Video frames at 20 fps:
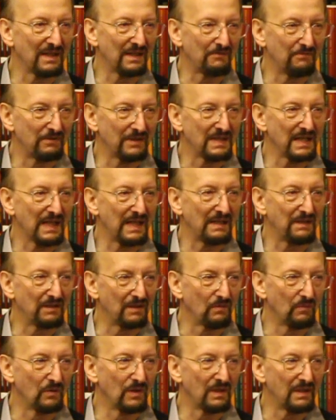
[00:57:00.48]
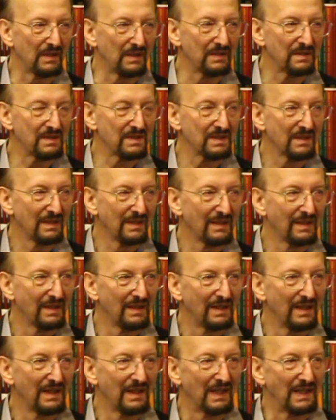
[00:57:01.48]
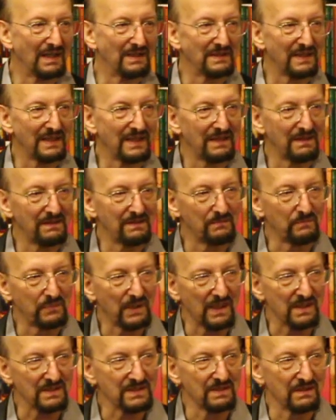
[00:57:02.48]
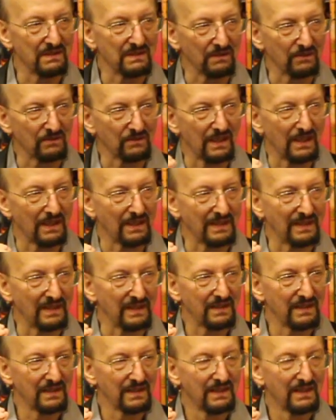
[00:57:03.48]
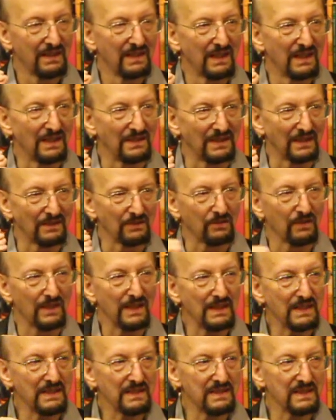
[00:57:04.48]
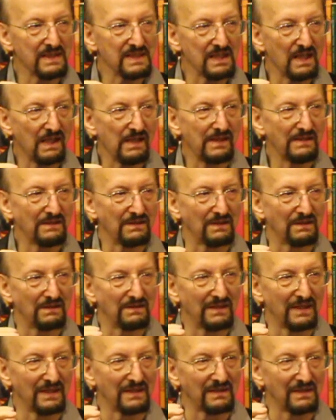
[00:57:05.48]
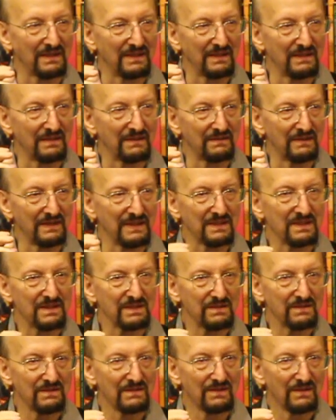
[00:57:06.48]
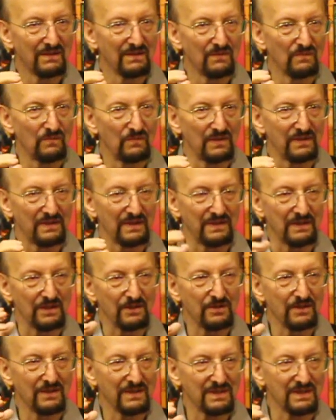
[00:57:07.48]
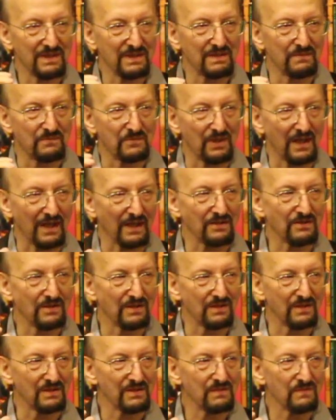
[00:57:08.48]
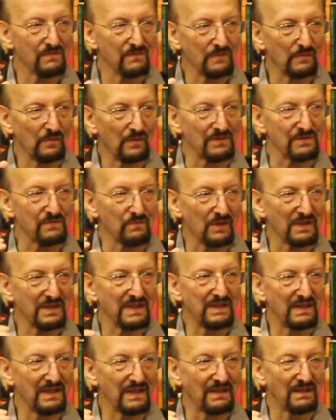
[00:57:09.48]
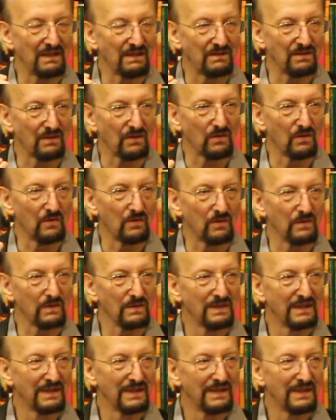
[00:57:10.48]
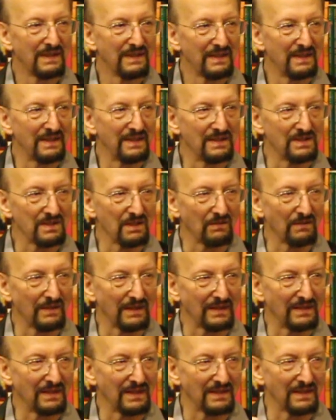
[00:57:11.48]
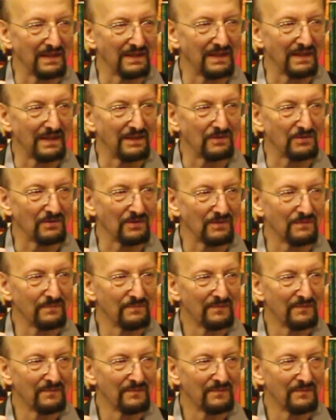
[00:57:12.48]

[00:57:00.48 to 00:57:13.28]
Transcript: they retained the words and then passed it to Crowley. And then Crowley decided that this, with additions and subtractions, was what he needed to call his Holy Guardian Angel.